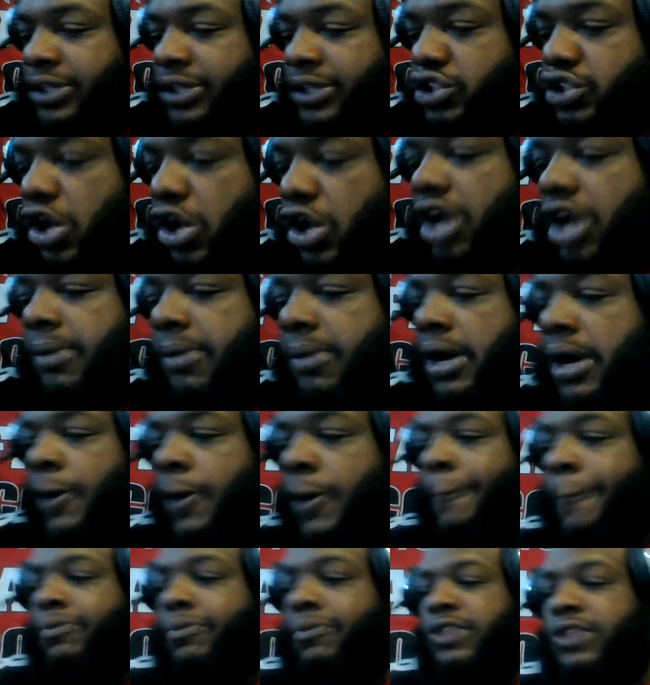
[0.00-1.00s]
talk about,
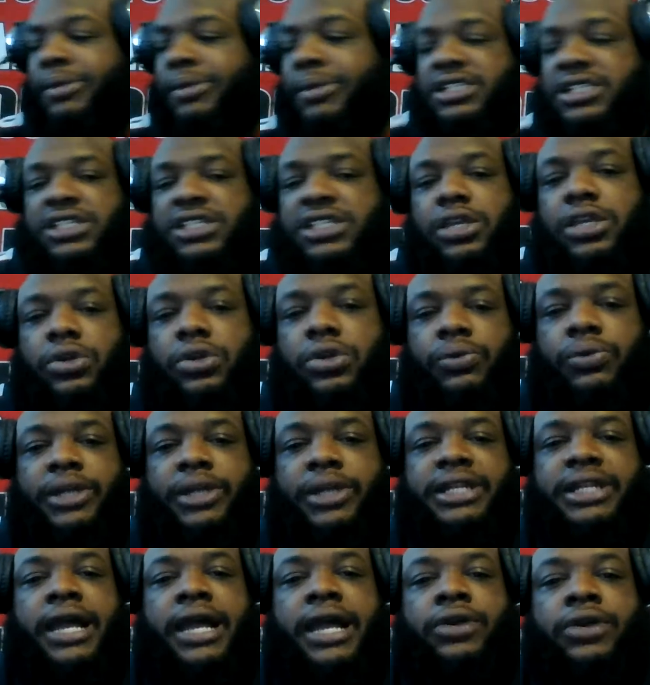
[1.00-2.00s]
let me just give you the
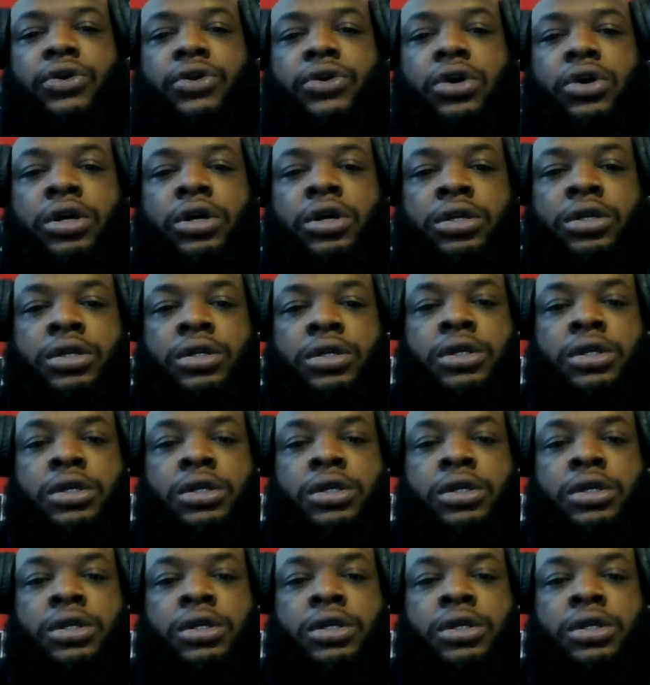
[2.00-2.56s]
rundown of